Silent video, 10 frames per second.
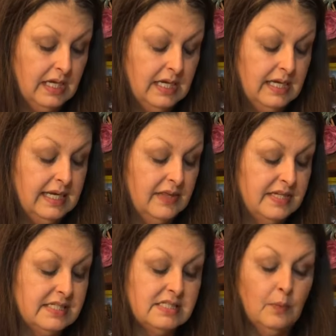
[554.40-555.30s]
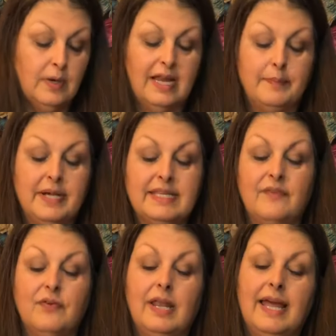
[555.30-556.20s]
Now this is the one I picked out
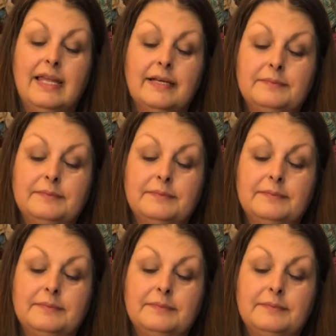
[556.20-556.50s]
for Layla.